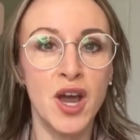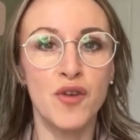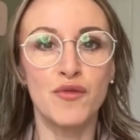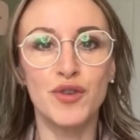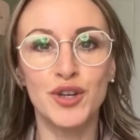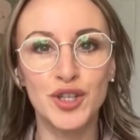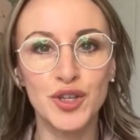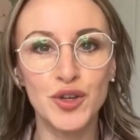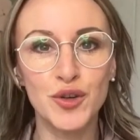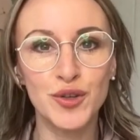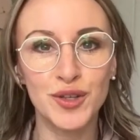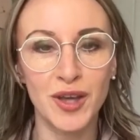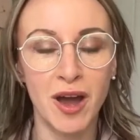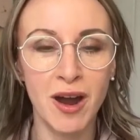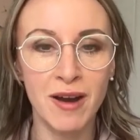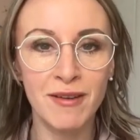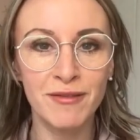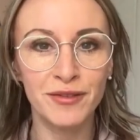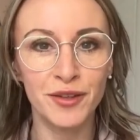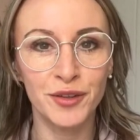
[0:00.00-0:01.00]
reduce
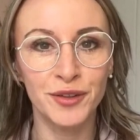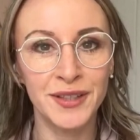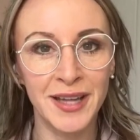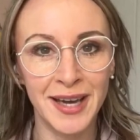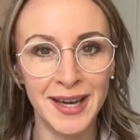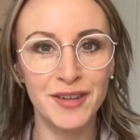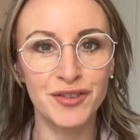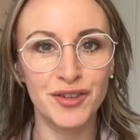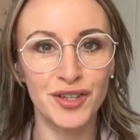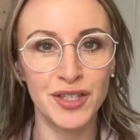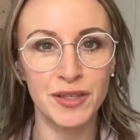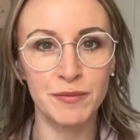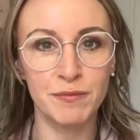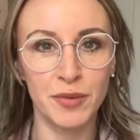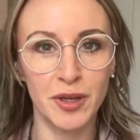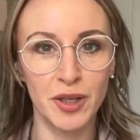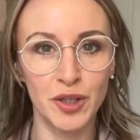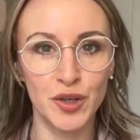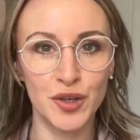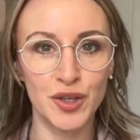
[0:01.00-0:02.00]
harmful nitrogen
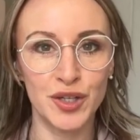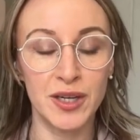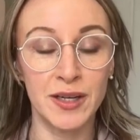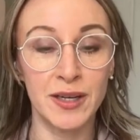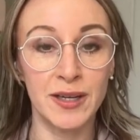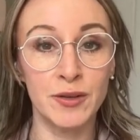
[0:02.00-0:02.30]
pollution